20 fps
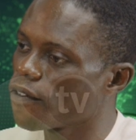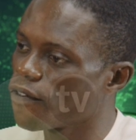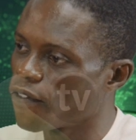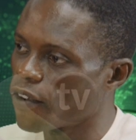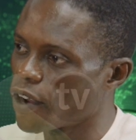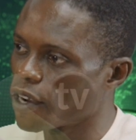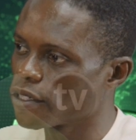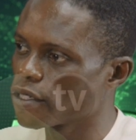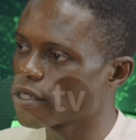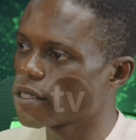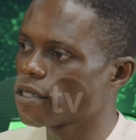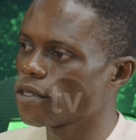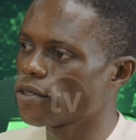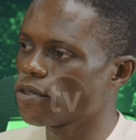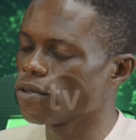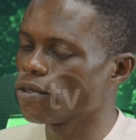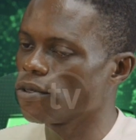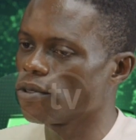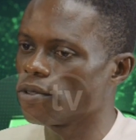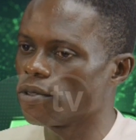1st
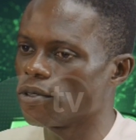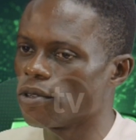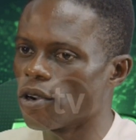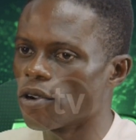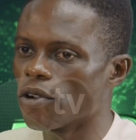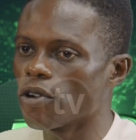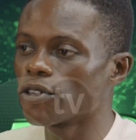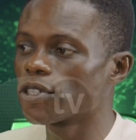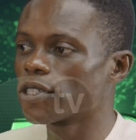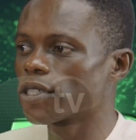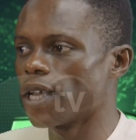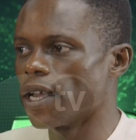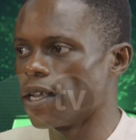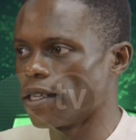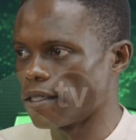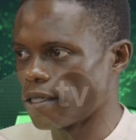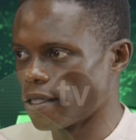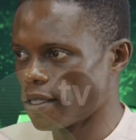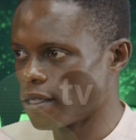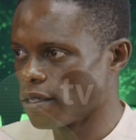to August
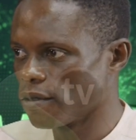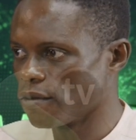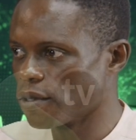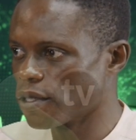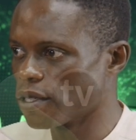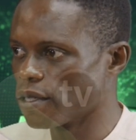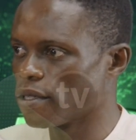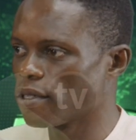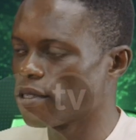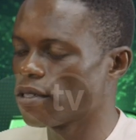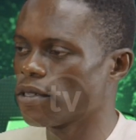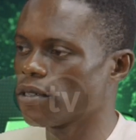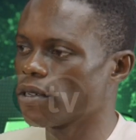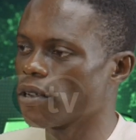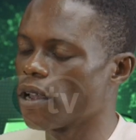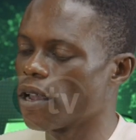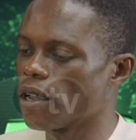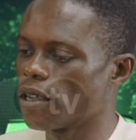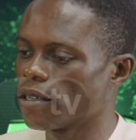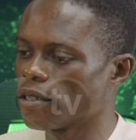10th, which is
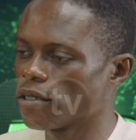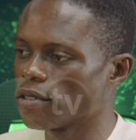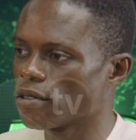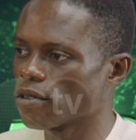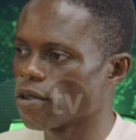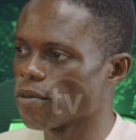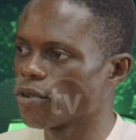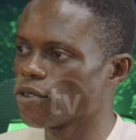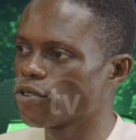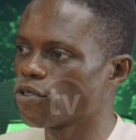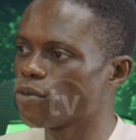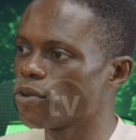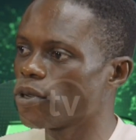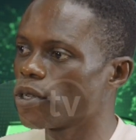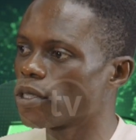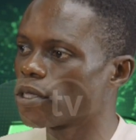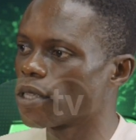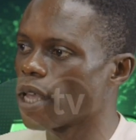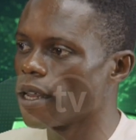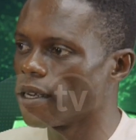supposed to be
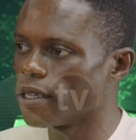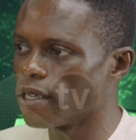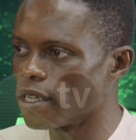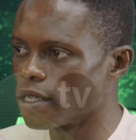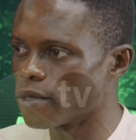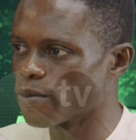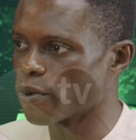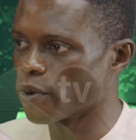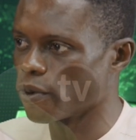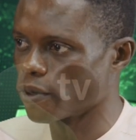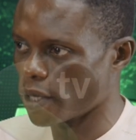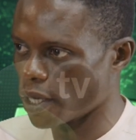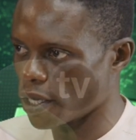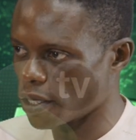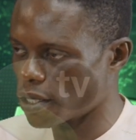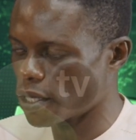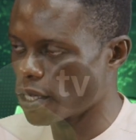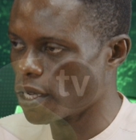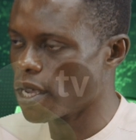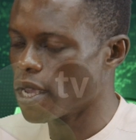a 10 days
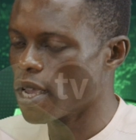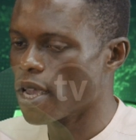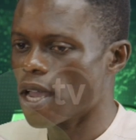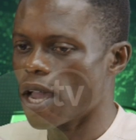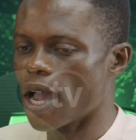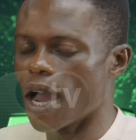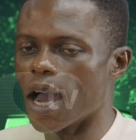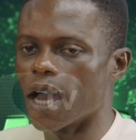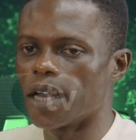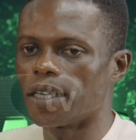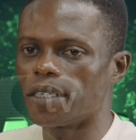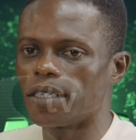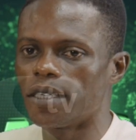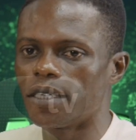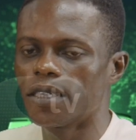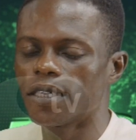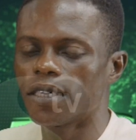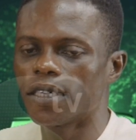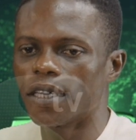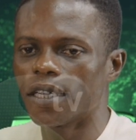protest.
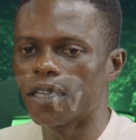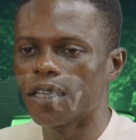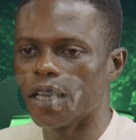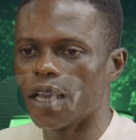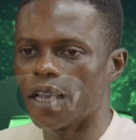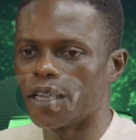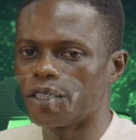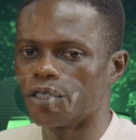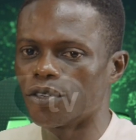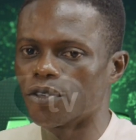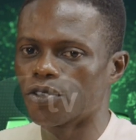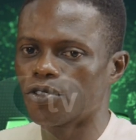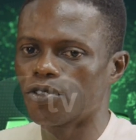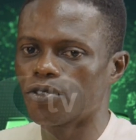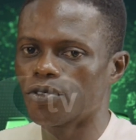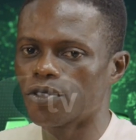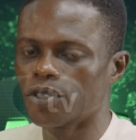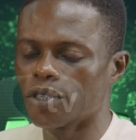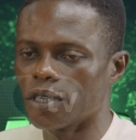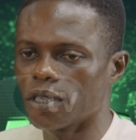And here in
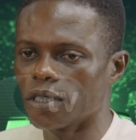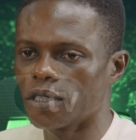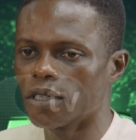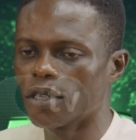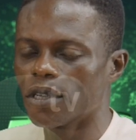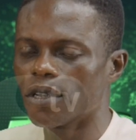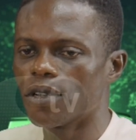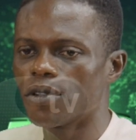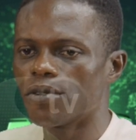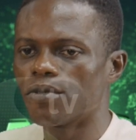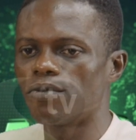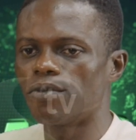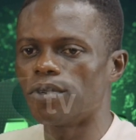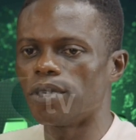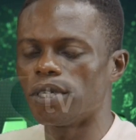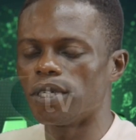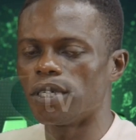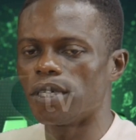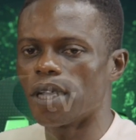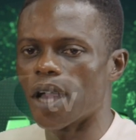Osun State,
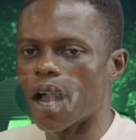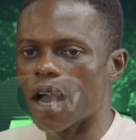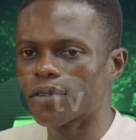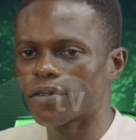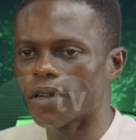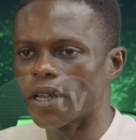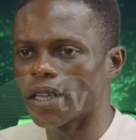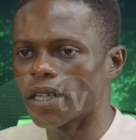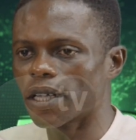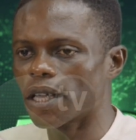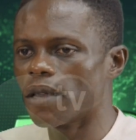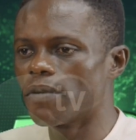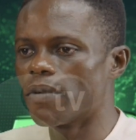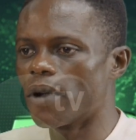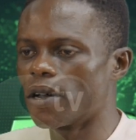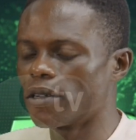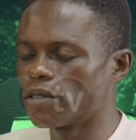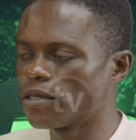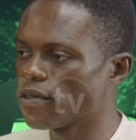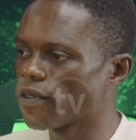we actually came
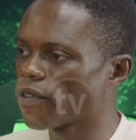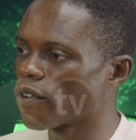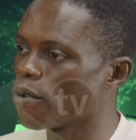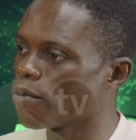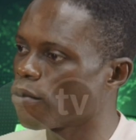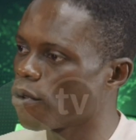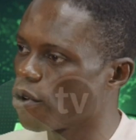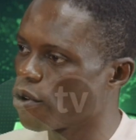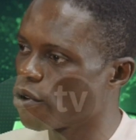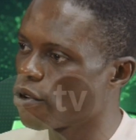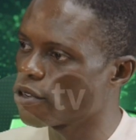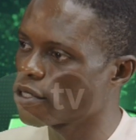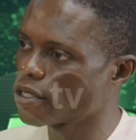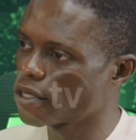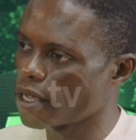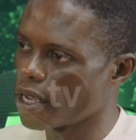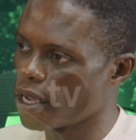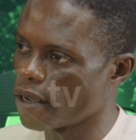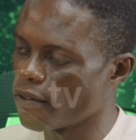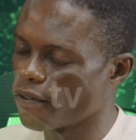out from August
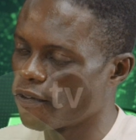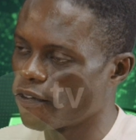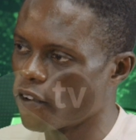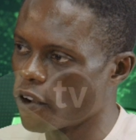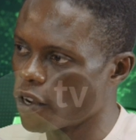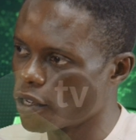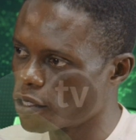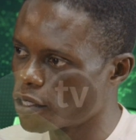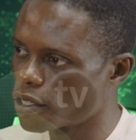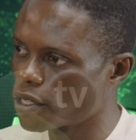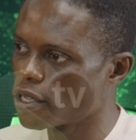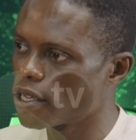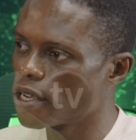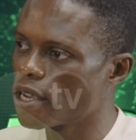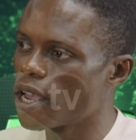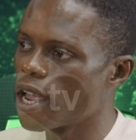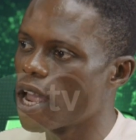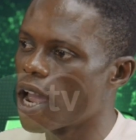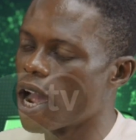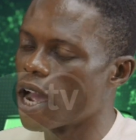1st
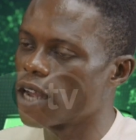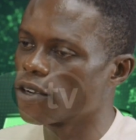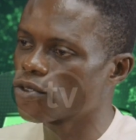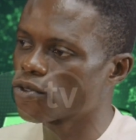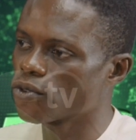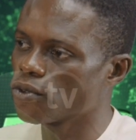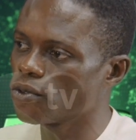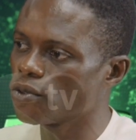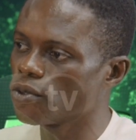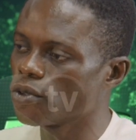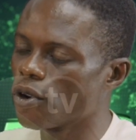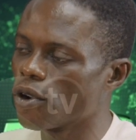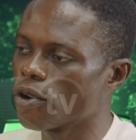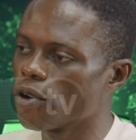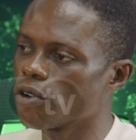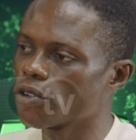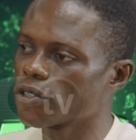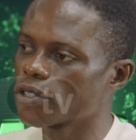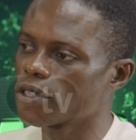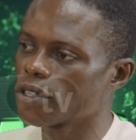and through
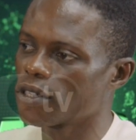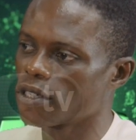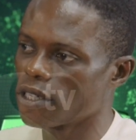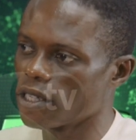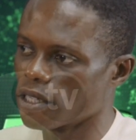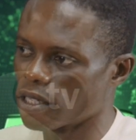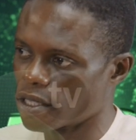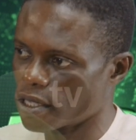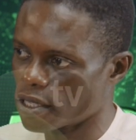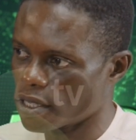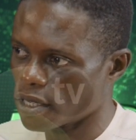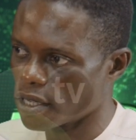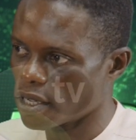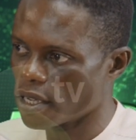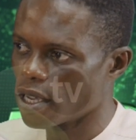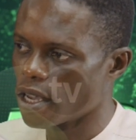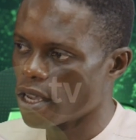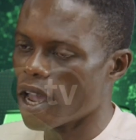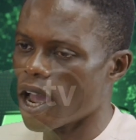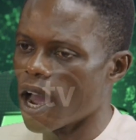August 6th.
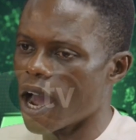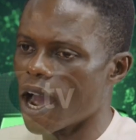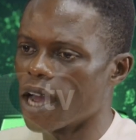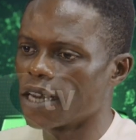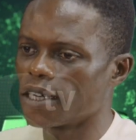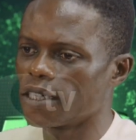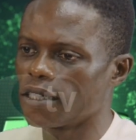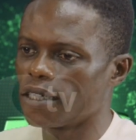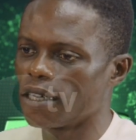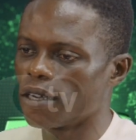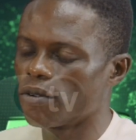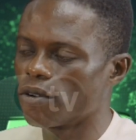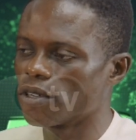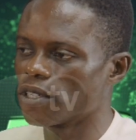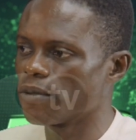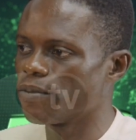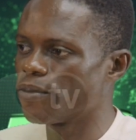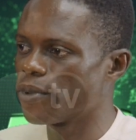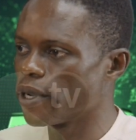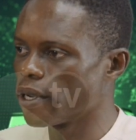And there was
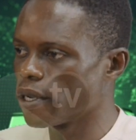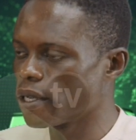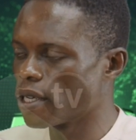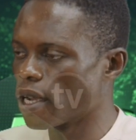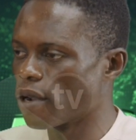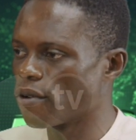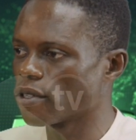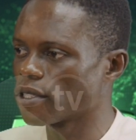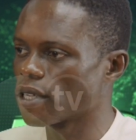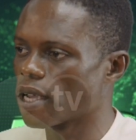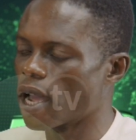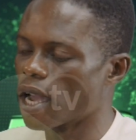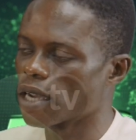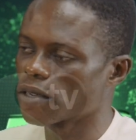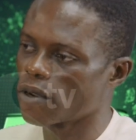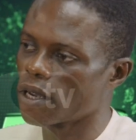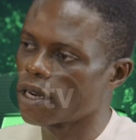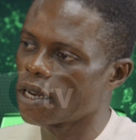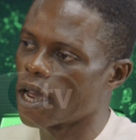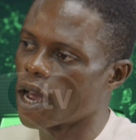a break that was
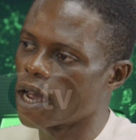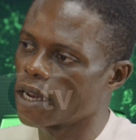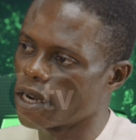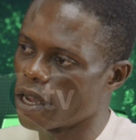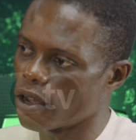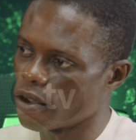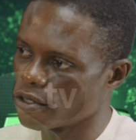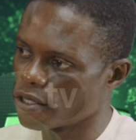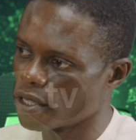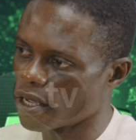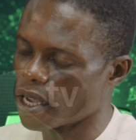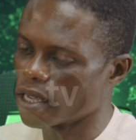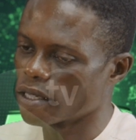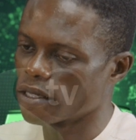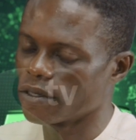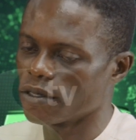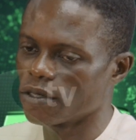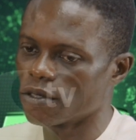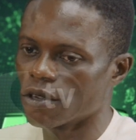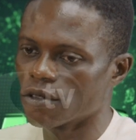actually announced as
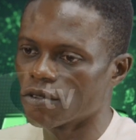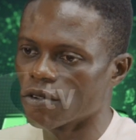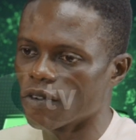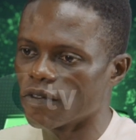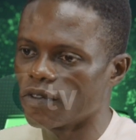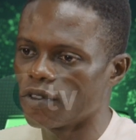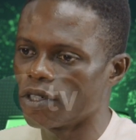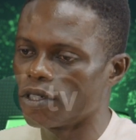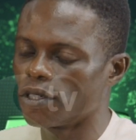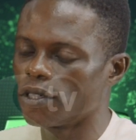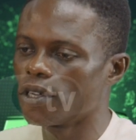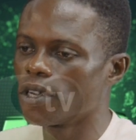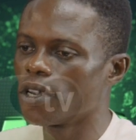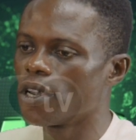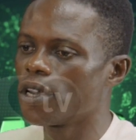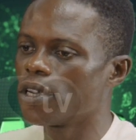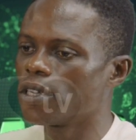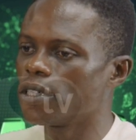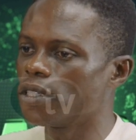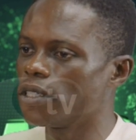a result of the
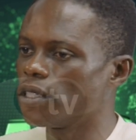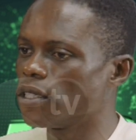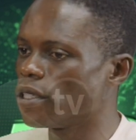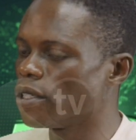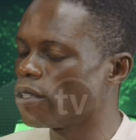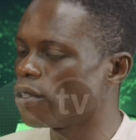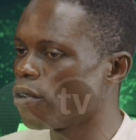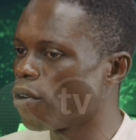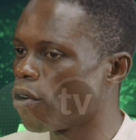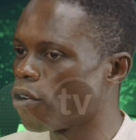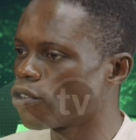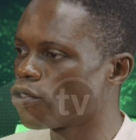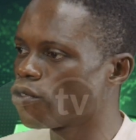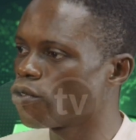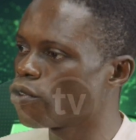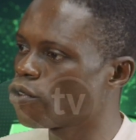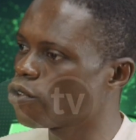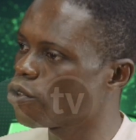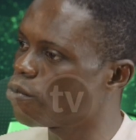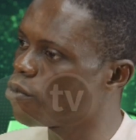
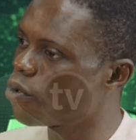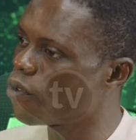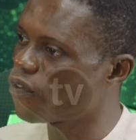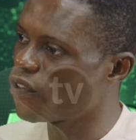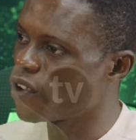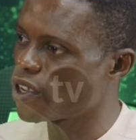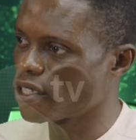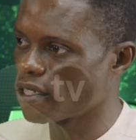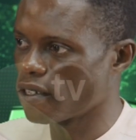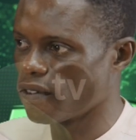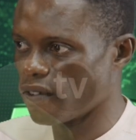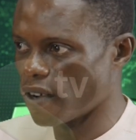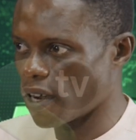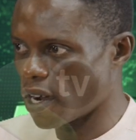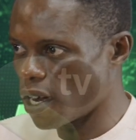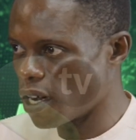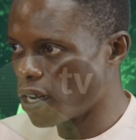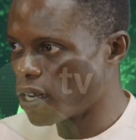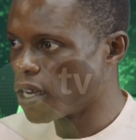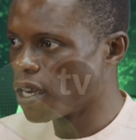Osun Osogbo
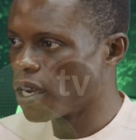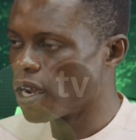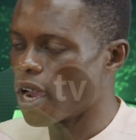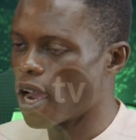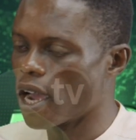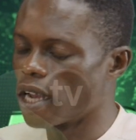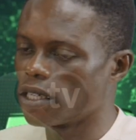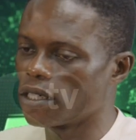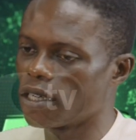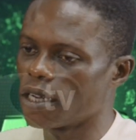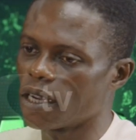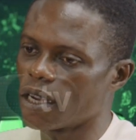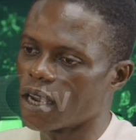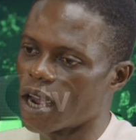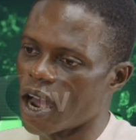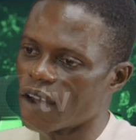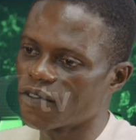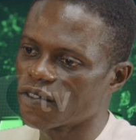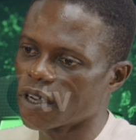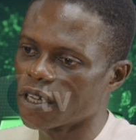festival. And
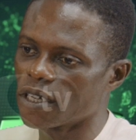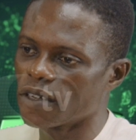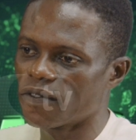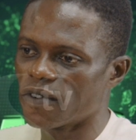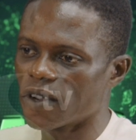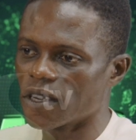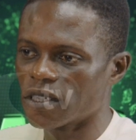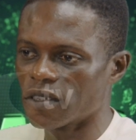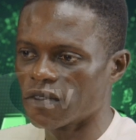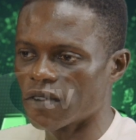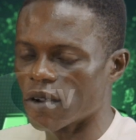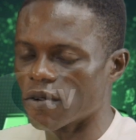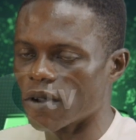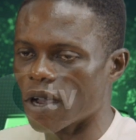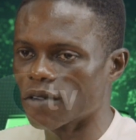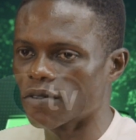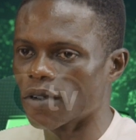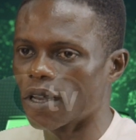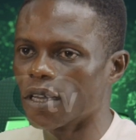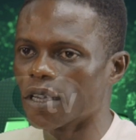after the festival, we
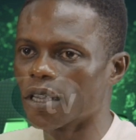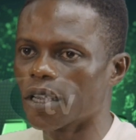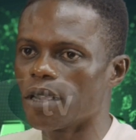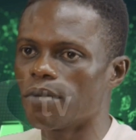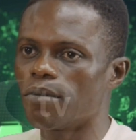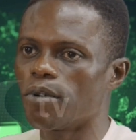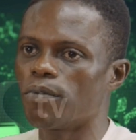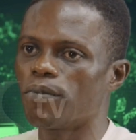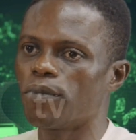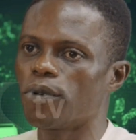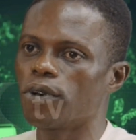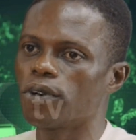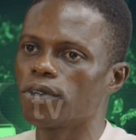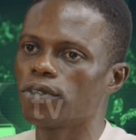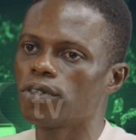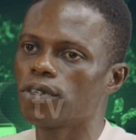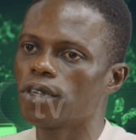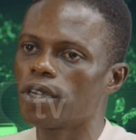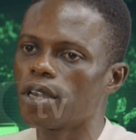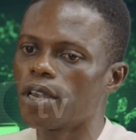actually came on
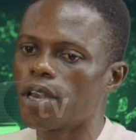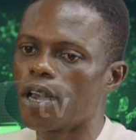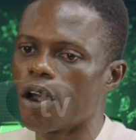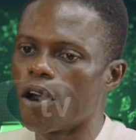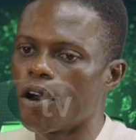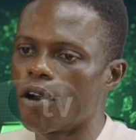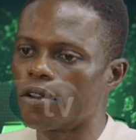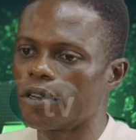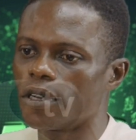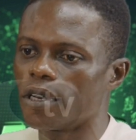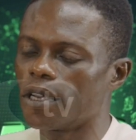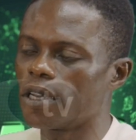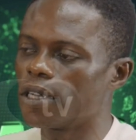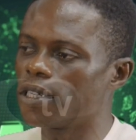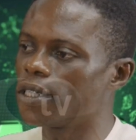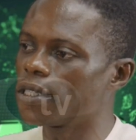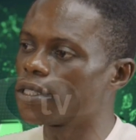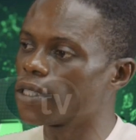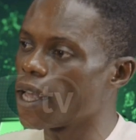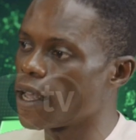board on the
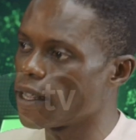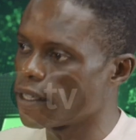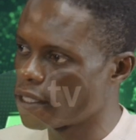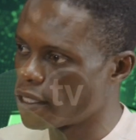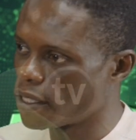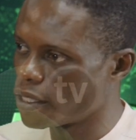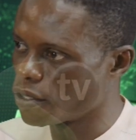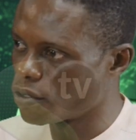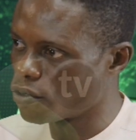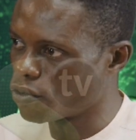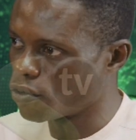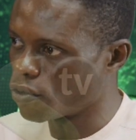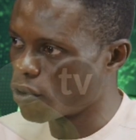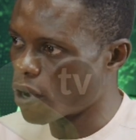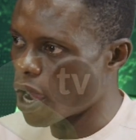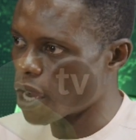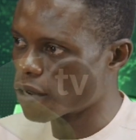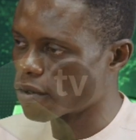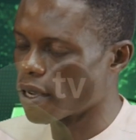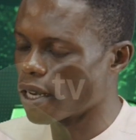10th to
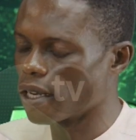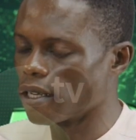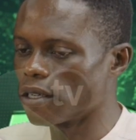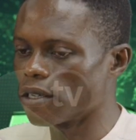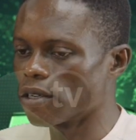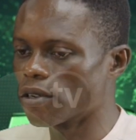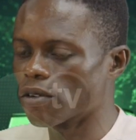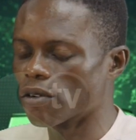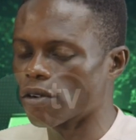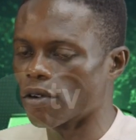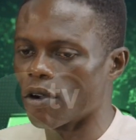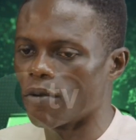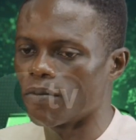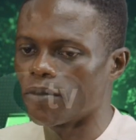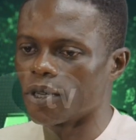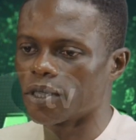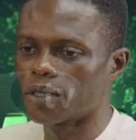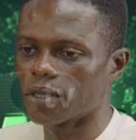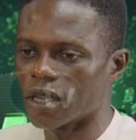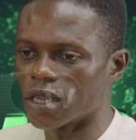actually
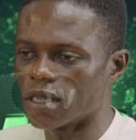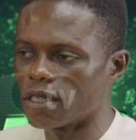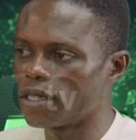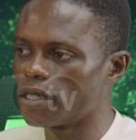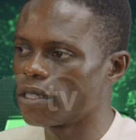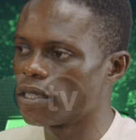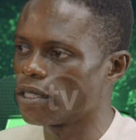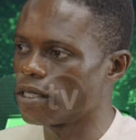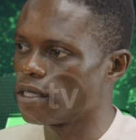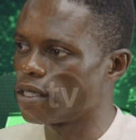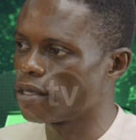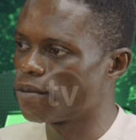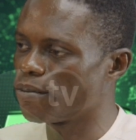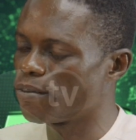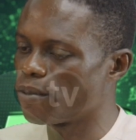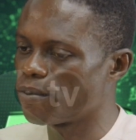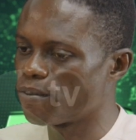completed the